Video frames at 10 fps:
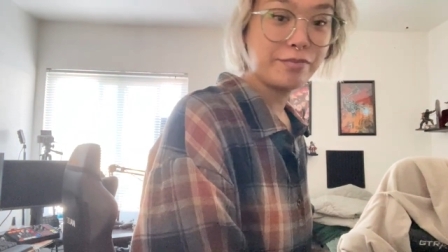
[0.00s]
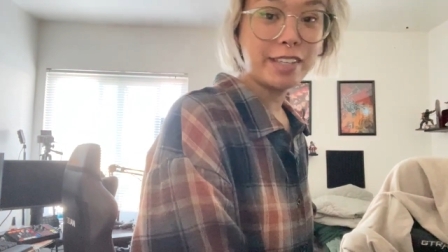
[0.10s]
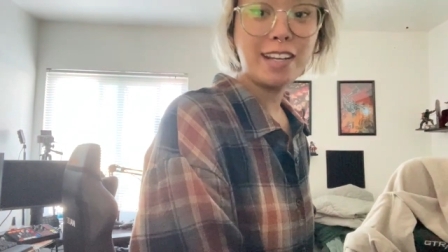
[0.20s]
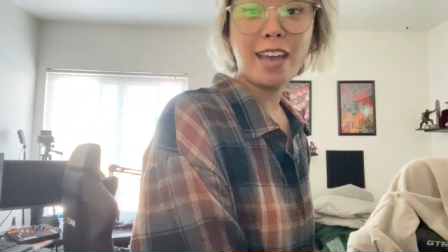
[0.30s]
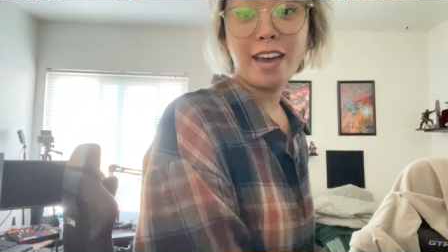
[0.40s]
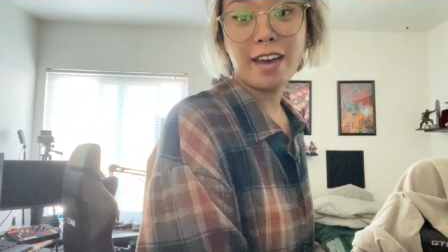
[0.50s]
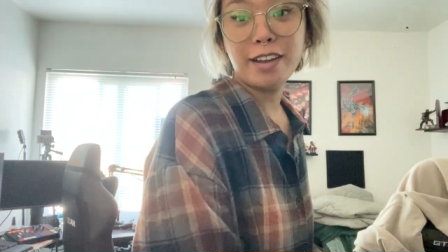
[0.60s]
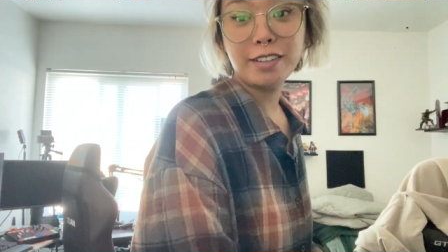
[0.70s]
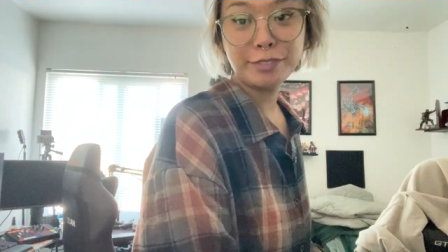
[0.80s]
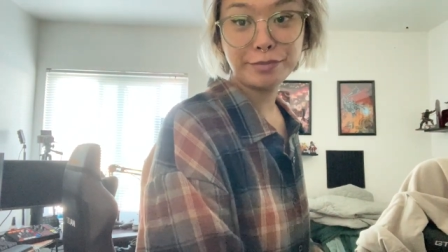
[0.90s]
an
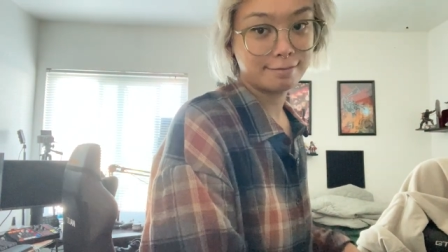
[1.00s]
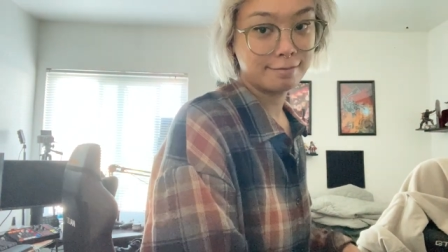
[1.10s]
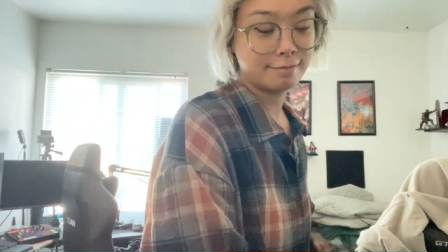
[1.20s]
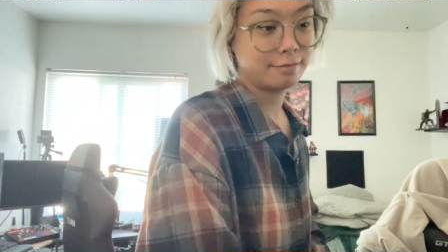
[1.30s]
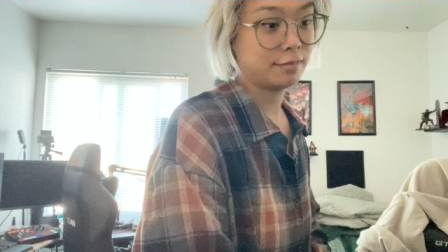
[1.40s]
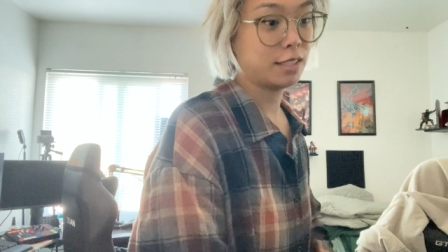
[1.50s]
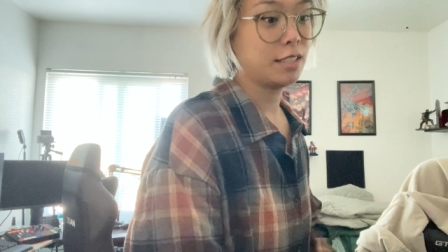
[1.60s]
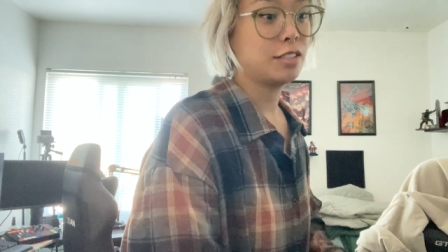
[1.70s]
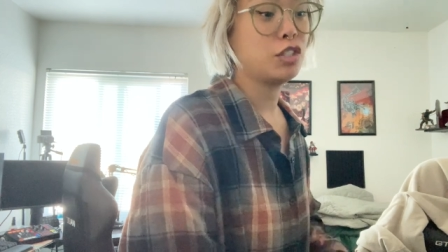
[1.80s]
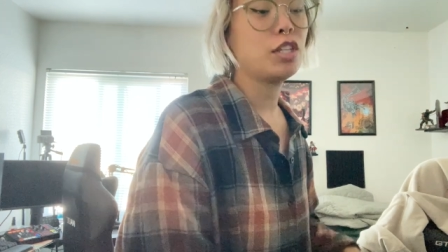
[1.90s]
ad.
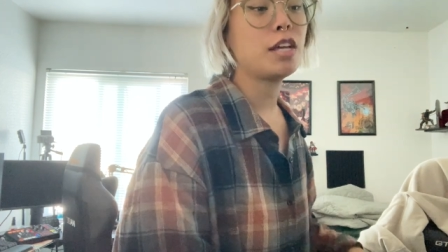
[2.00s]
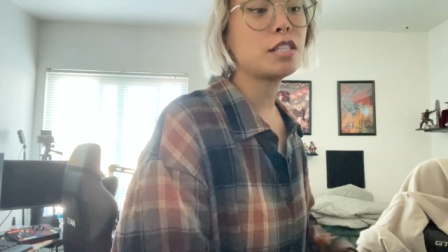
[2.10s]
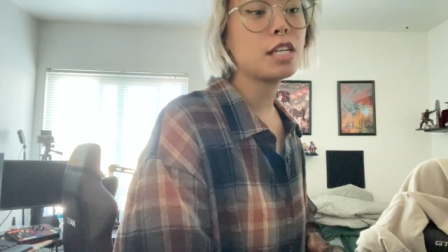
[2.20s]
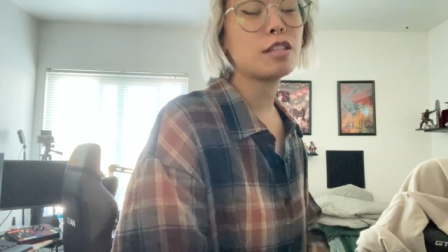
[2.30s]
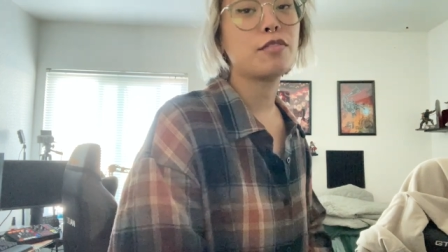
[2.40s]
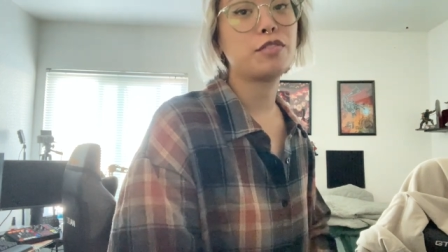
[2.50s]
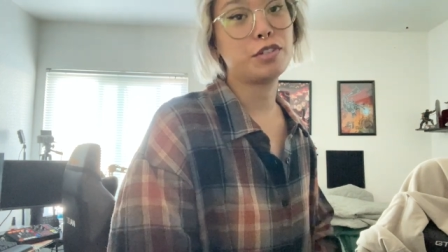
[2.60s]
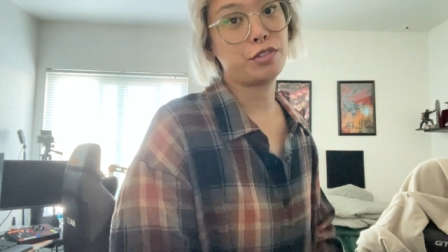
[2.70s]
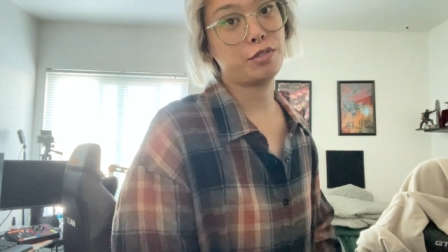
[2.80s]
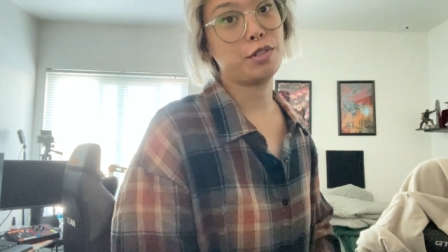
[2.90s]
See, that's like the
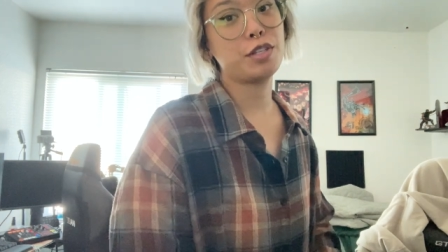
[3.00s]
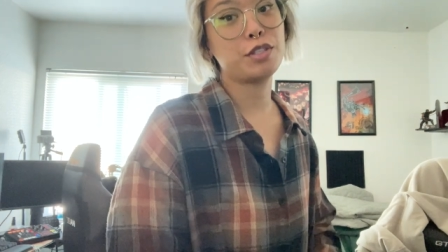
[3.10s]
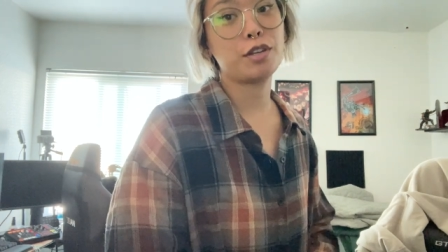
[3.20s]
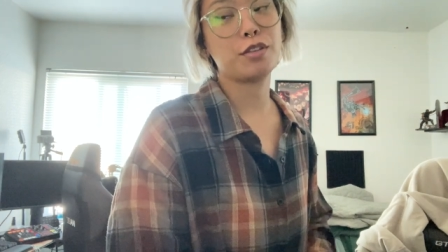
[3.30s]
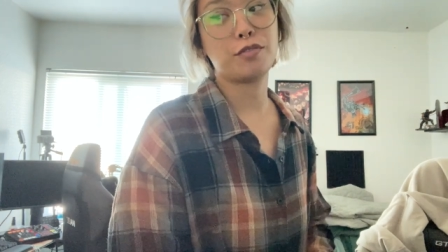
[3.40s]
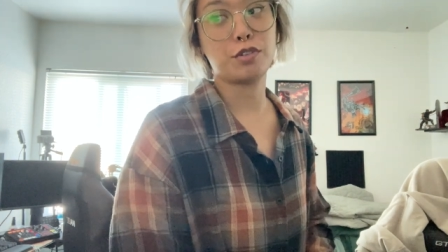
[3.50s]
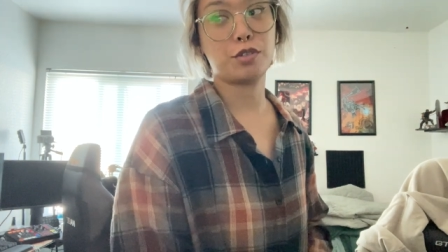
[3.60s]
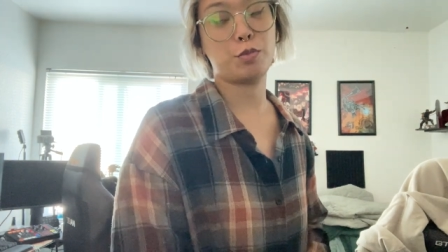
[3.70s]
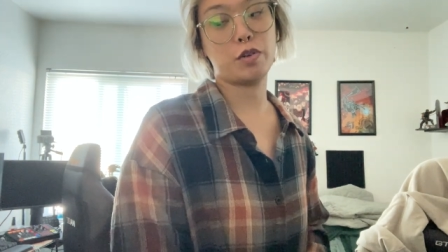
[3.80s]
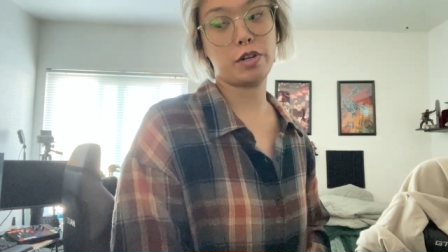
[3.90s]
first, that's like the
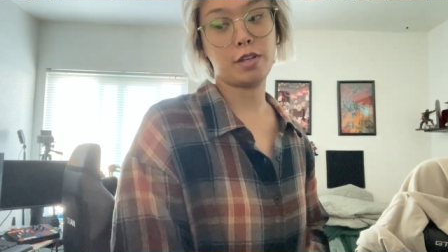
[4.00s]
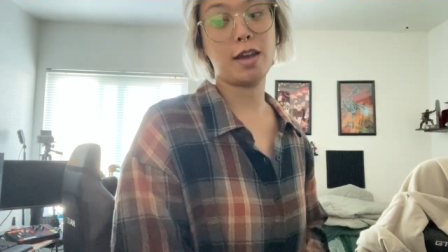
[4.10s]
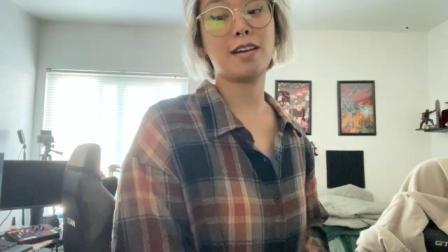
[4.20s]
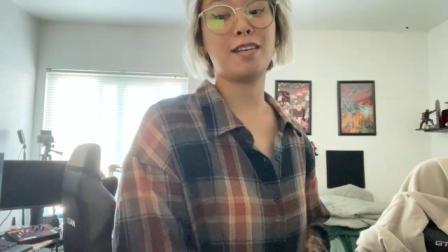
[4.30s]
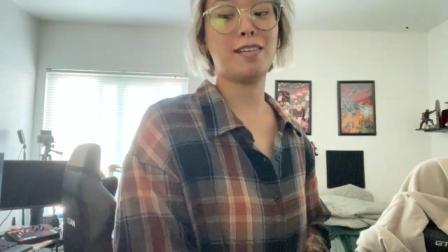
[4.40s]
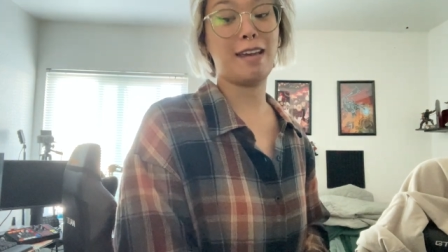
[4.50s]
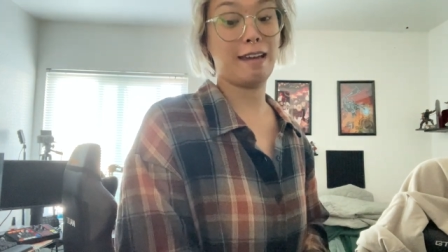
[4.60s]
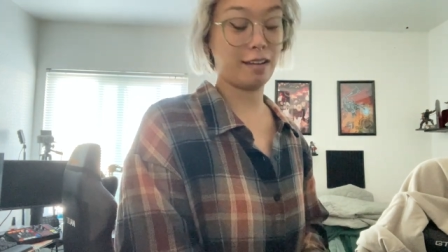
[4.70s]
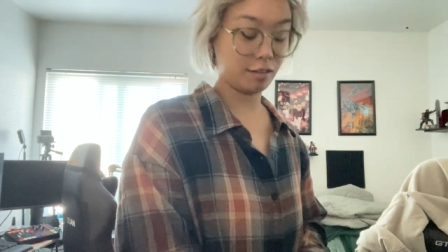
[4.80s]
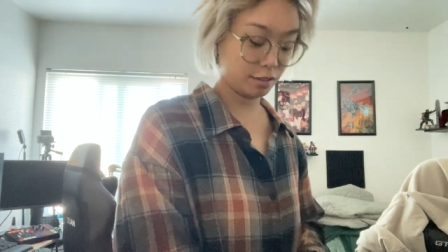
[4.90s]
first one. I got an
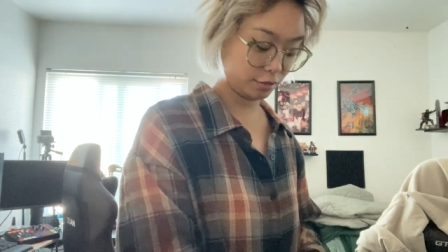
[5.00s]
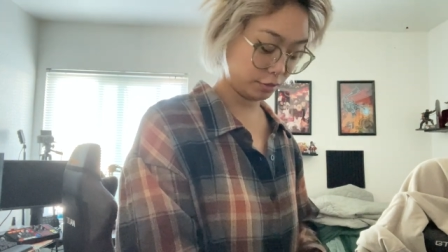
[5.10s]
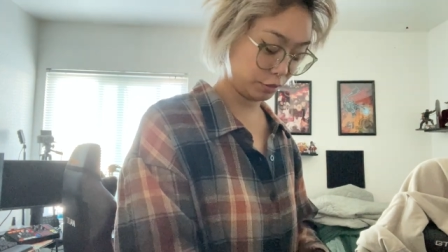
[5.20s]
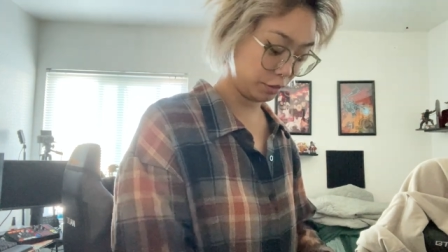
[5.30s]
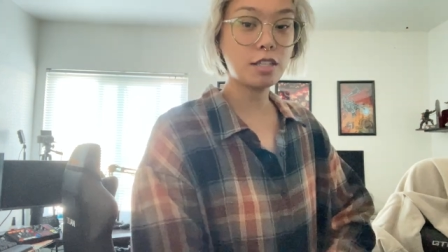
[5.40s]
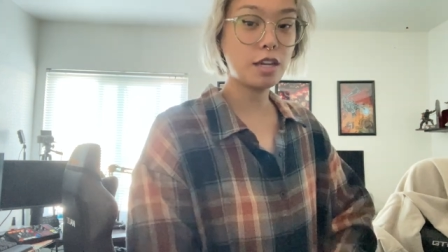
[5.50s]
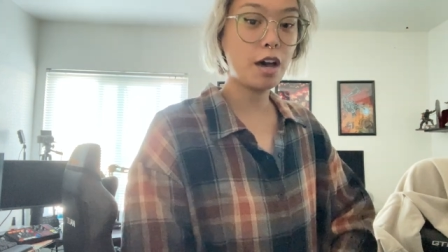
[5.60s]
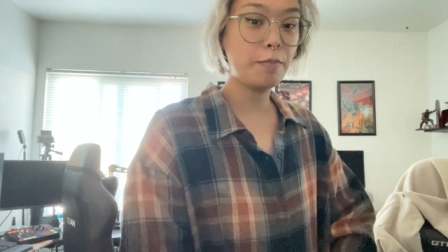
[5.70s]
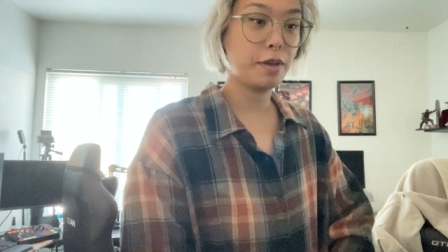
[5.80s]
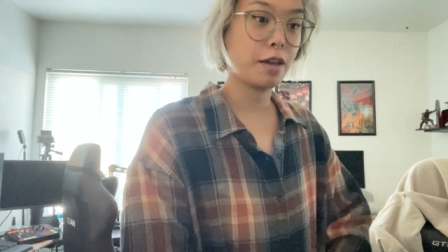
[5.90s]
ad.
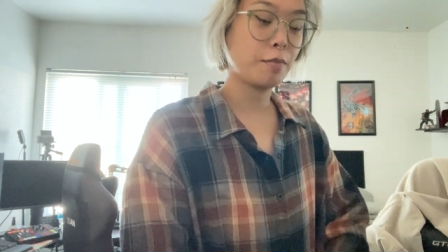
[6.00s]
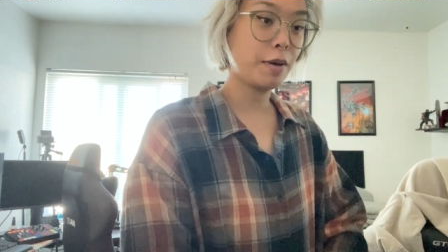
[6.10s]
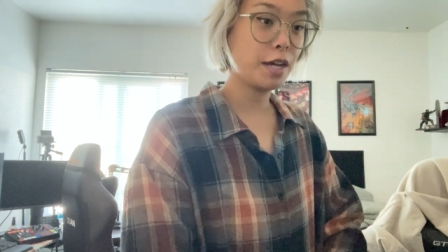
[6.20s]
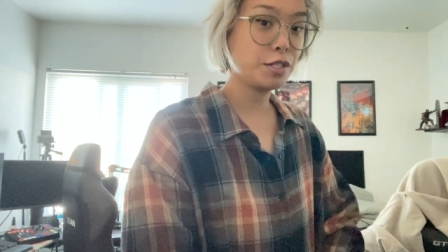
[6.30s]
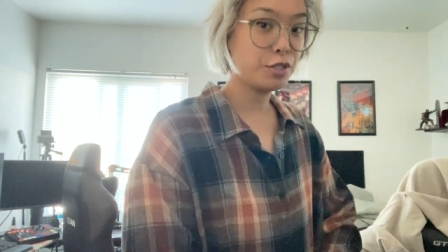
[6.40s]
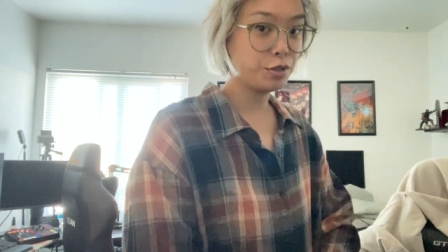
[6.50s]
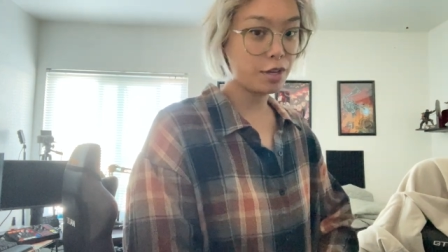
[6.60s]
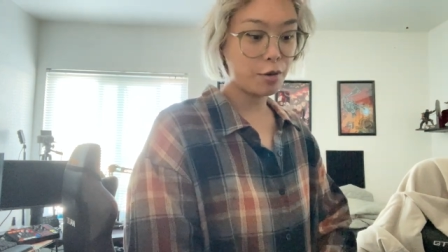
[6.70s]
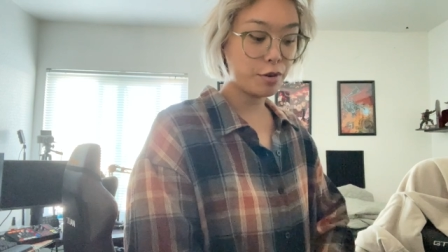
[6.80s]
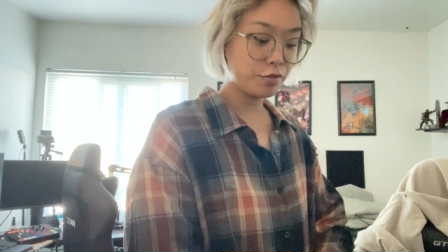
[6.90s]
Topic, buy two,
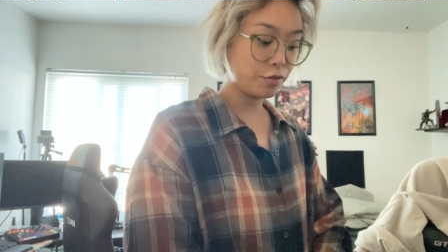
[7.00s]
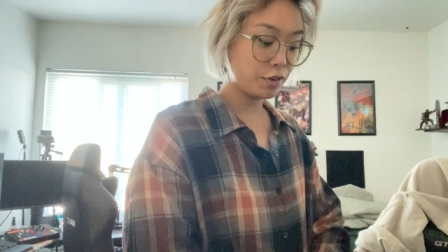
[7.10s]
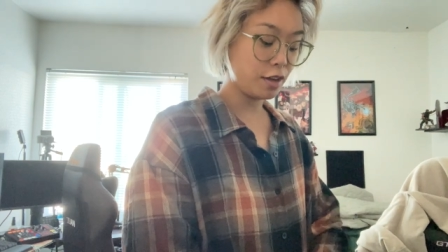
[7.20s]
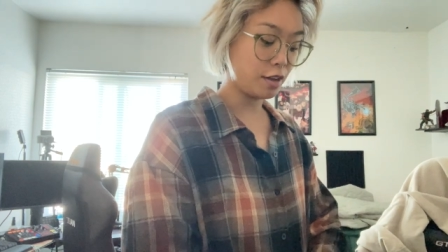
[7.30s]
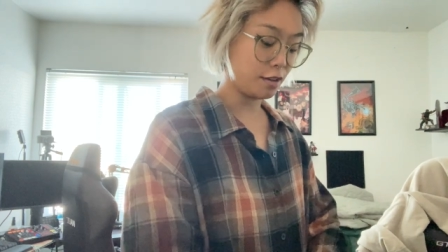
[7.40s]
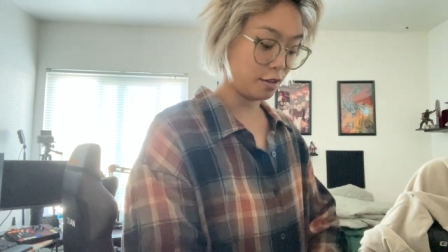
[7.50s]
get one free.